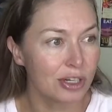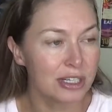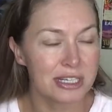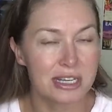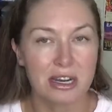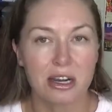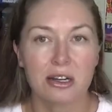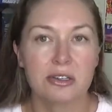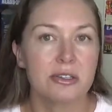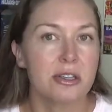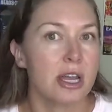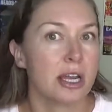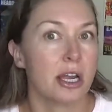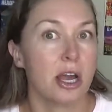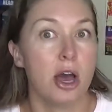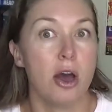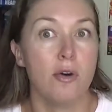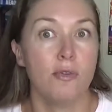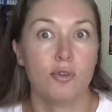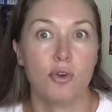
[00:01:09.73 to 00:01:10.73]
And Derrick's
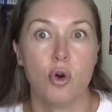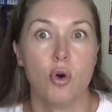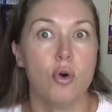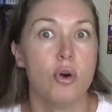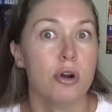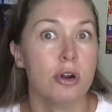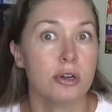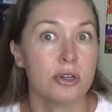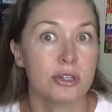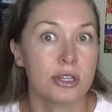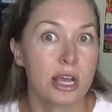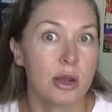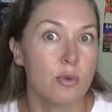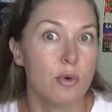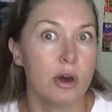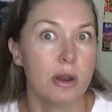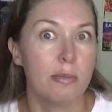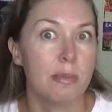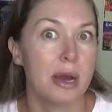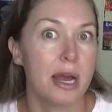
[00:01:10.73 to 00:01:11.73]
like, of course I
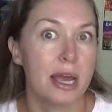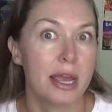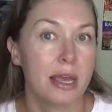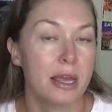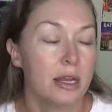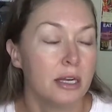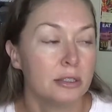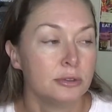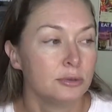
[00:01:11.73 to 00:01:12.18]
want my